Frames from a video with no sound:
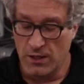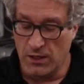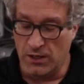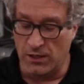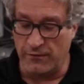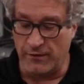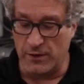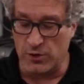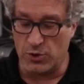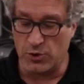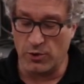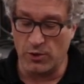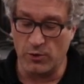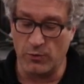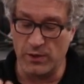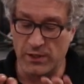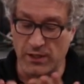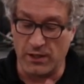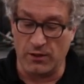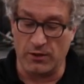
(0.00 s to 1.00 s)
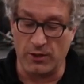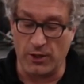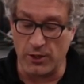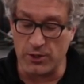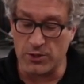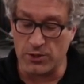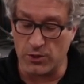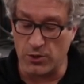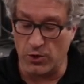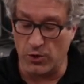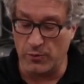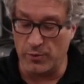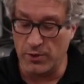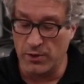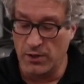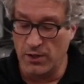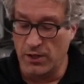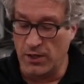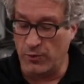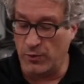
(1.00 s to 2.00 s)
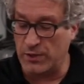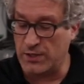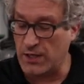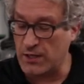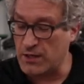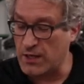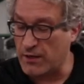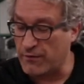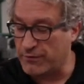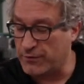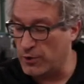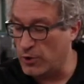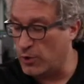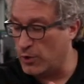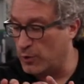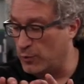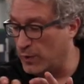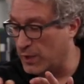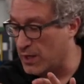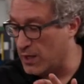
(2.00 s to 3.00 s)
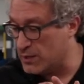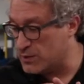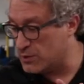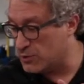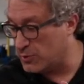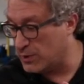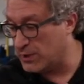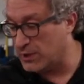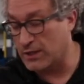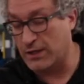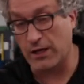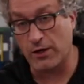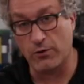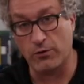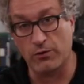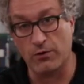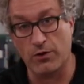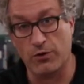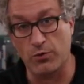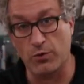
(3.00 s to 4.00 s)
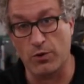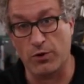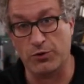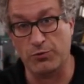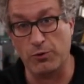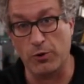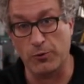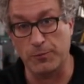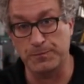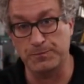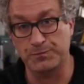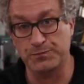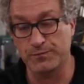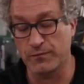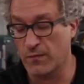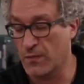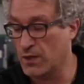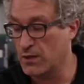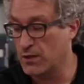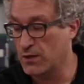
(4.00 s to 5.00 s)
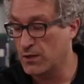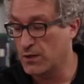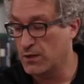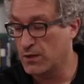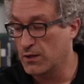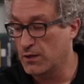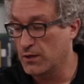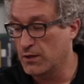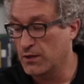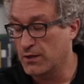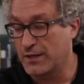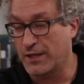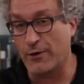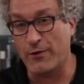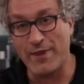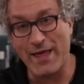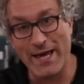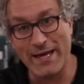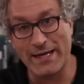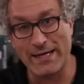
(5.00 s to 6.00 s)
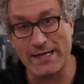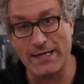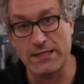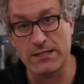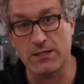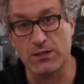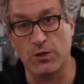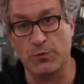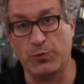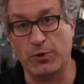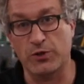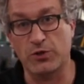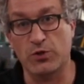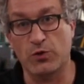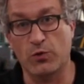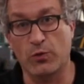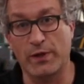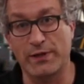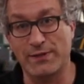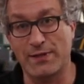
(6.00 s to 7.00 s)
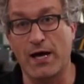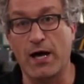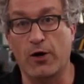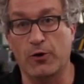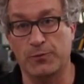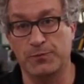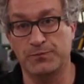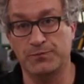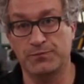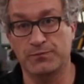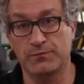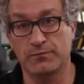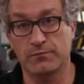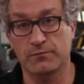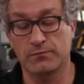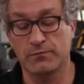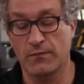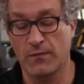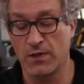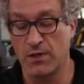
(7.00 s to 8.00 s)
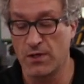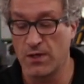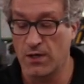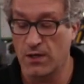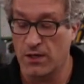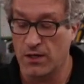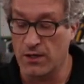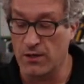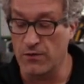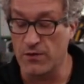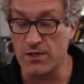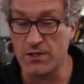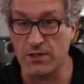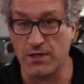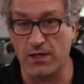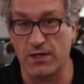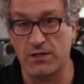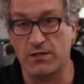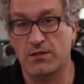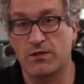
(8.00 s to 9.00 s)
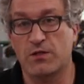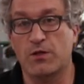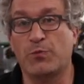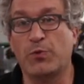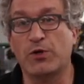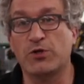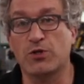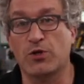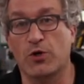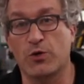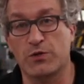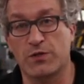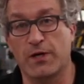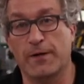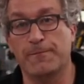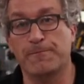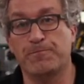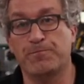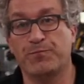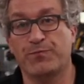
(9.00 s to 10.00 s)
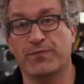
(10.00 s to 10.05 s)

In a venturi, we take a large tube, and we take that flow and we concentrate it down through a throat. Now, in that case, the pressure went down. In this case, the pressure goes up.